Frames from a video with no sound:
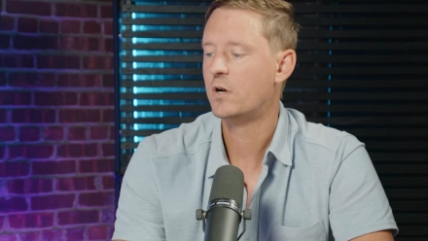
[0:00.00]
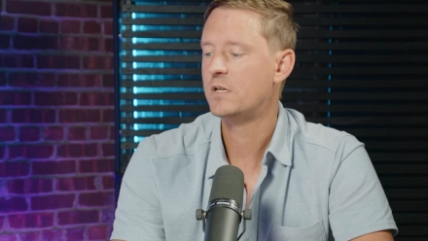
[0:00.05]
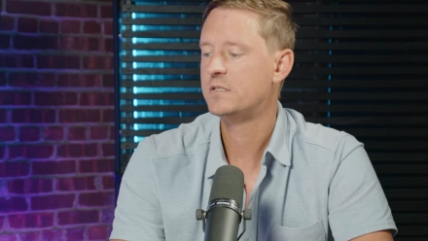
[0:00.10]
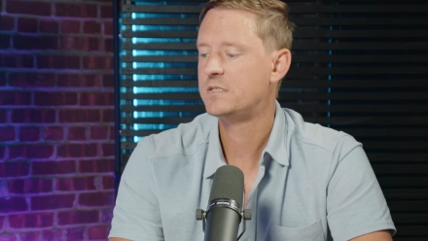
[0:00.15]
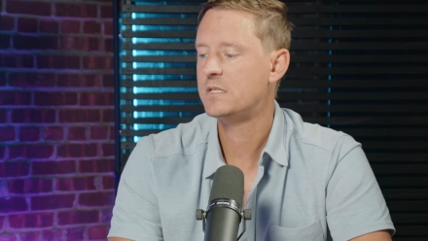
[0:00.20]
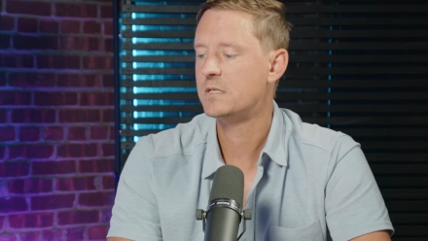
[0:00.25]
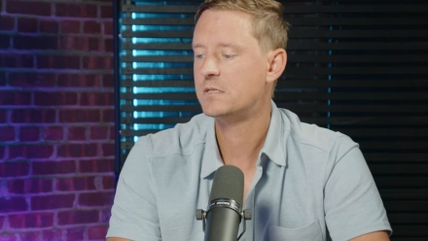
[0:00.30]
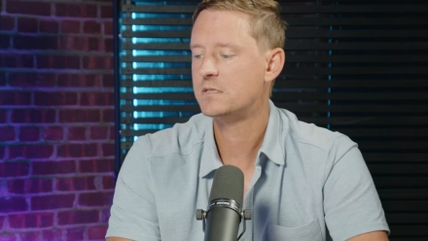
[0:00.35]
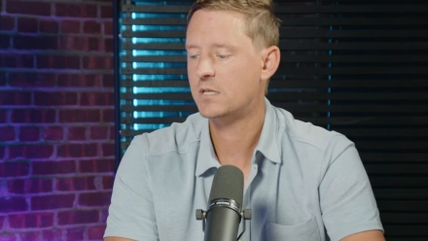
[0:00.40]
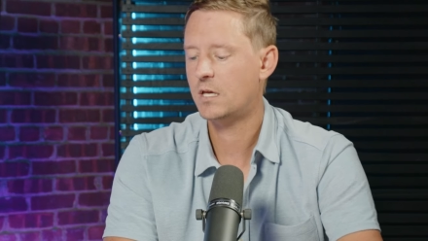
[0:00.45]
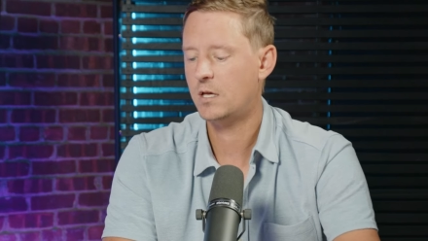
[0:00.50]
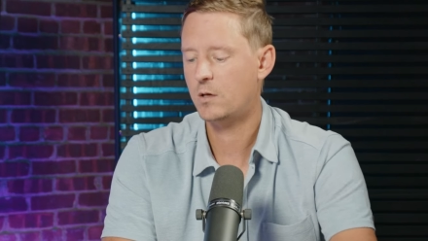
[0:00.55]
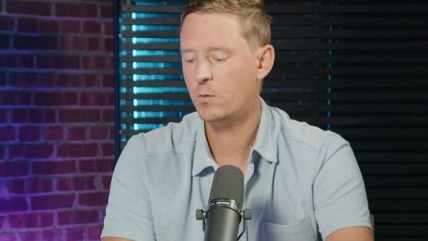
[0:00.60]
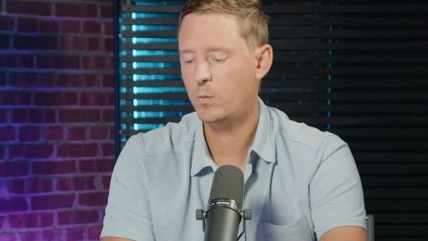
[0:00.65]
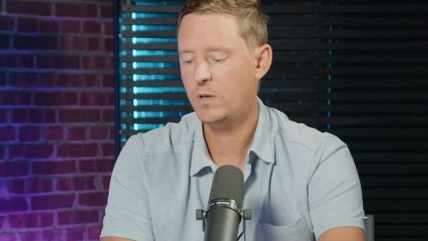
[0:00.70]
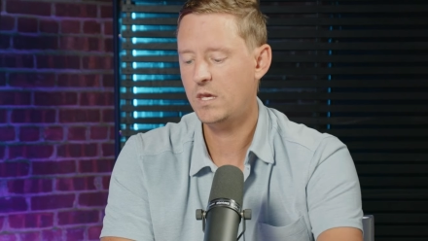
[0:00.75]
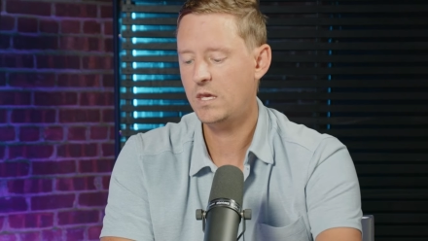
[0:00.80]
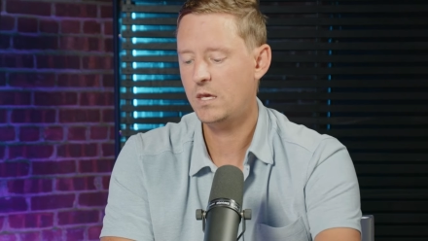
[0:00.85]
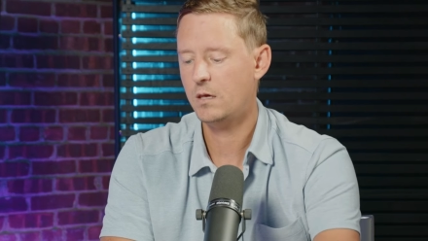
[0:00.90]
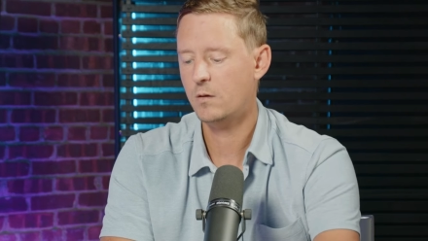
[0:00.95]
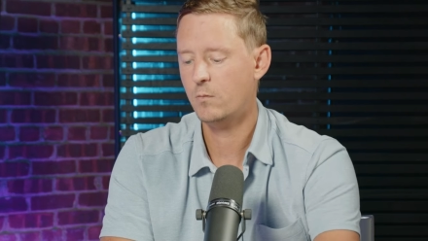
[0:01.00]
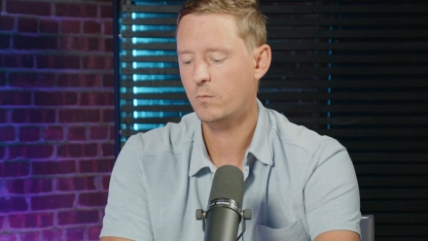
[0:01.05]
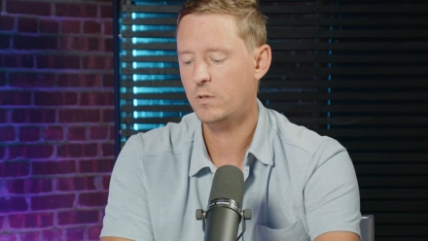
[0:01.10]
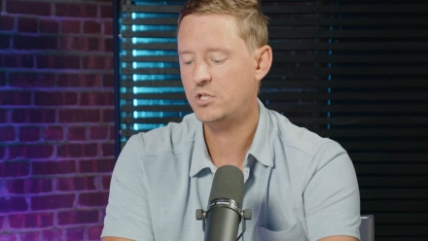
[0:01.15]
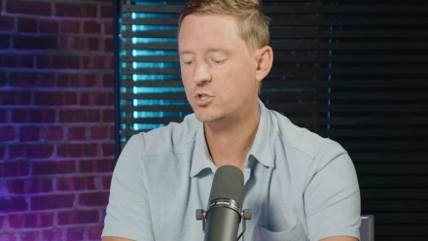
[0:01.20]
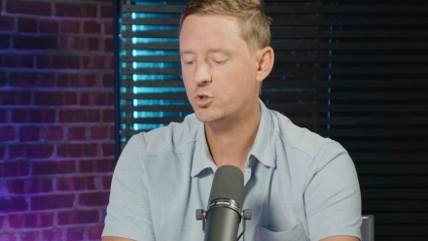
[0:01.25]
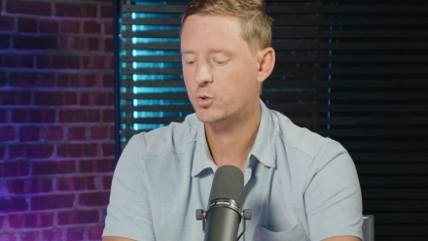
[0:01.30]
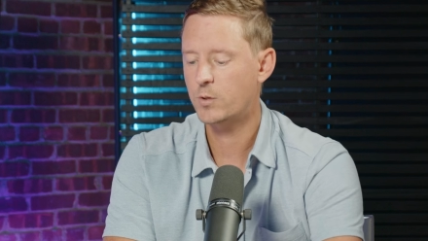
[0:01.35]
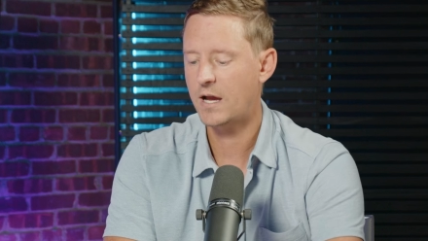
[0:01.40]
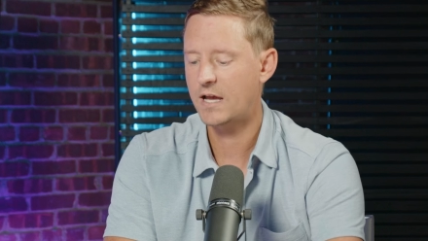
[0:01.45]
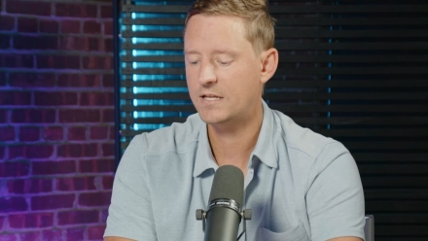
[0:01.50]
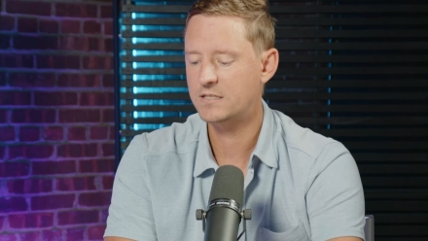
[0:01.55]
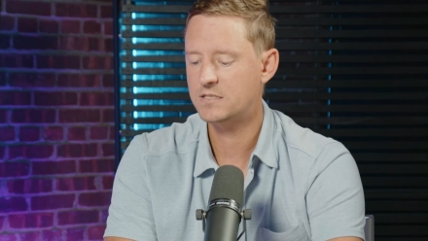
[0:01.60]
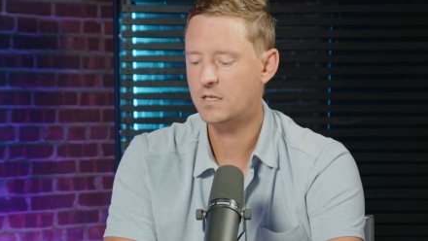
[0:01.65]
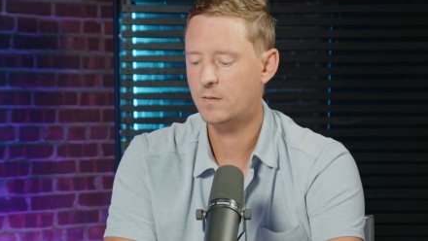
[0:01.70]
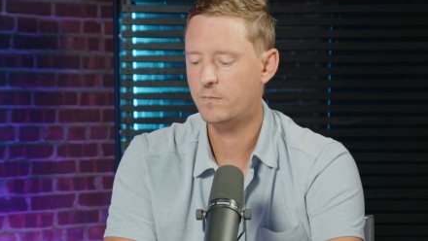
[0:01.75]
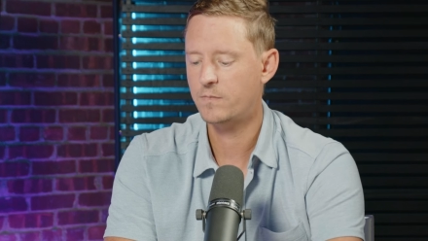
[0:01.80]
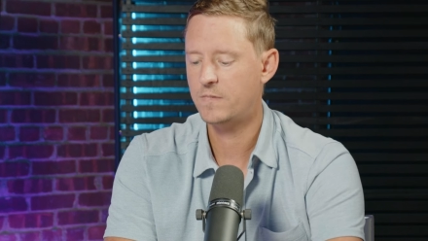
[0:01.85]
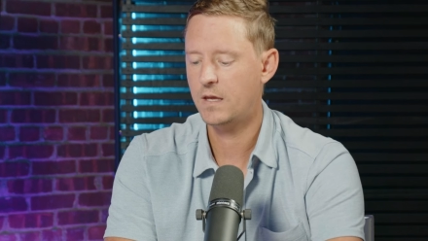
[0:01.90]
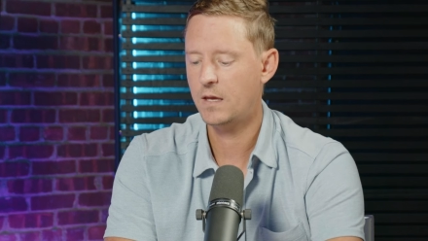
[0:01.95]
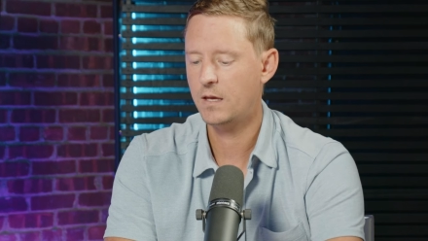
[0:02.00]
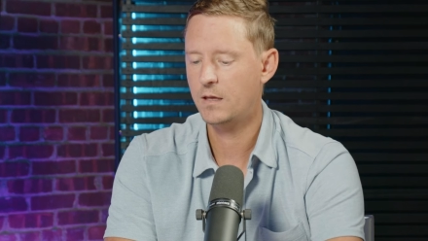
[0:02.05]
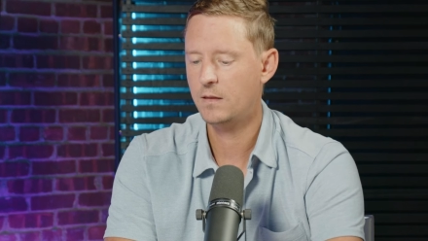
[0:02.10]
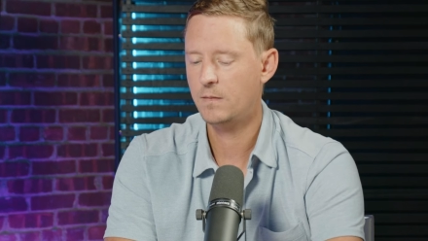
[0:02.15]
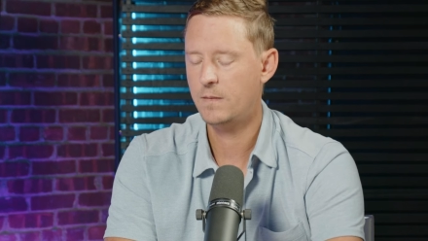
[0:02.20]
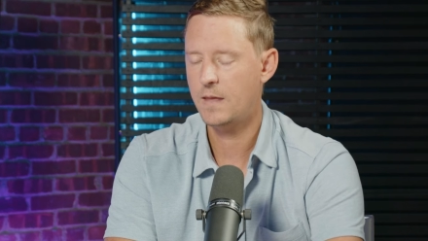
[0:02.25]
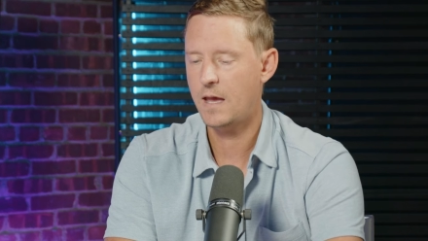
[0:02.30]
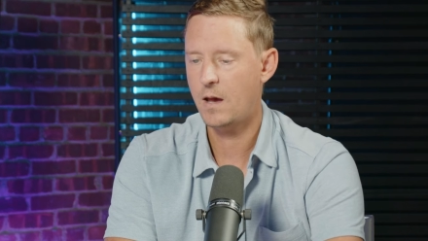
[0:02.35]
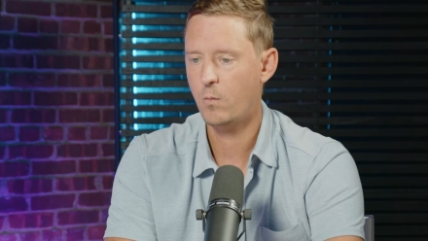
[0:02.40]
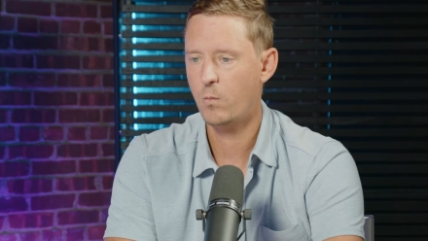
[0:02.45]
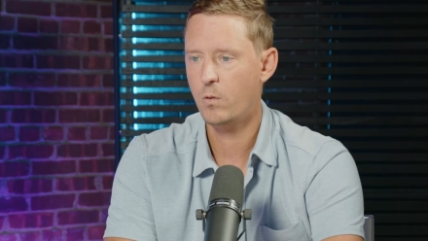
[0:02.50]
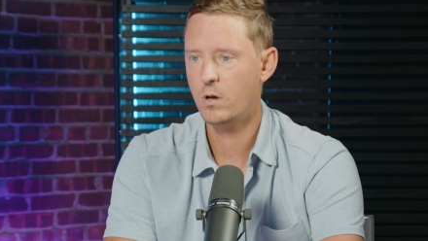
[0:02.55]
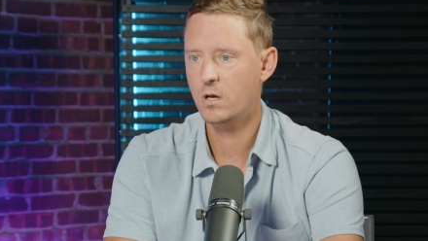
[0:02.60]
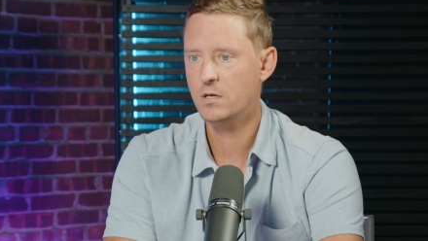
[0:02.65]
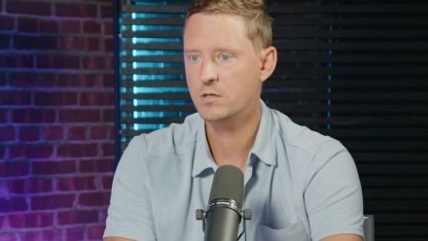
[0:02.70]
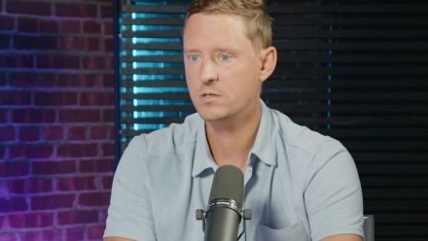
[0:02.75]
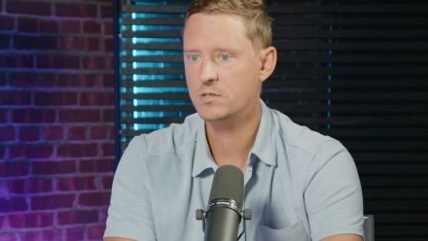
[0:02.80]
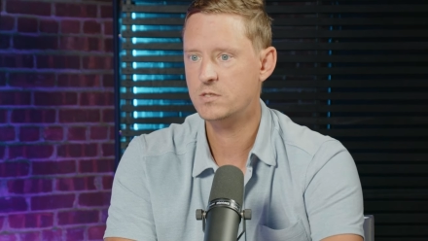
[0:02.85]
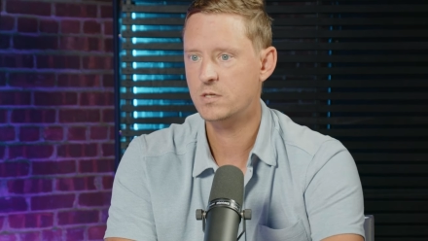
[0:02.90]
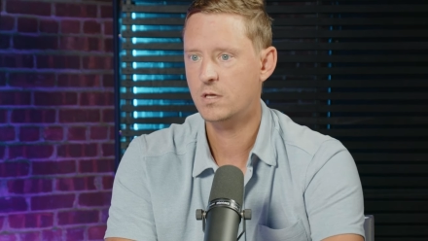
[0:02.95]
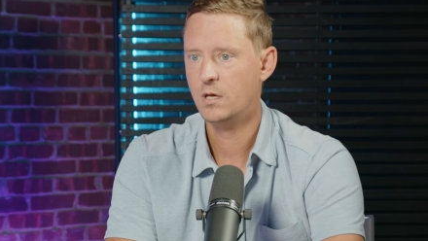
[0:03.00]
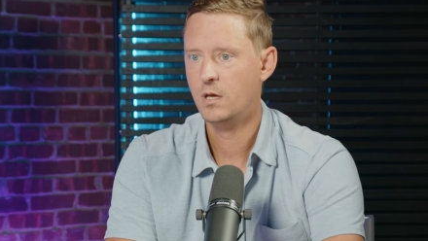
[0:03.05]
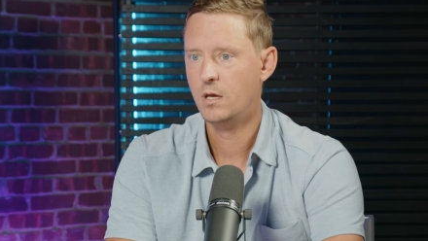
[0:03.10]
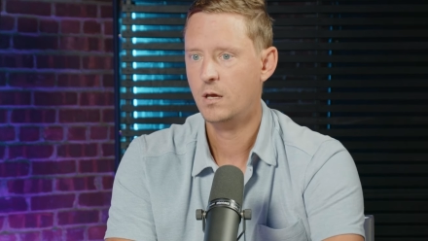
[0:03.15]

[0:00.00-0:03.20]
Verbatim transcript: instance, like we tried something that was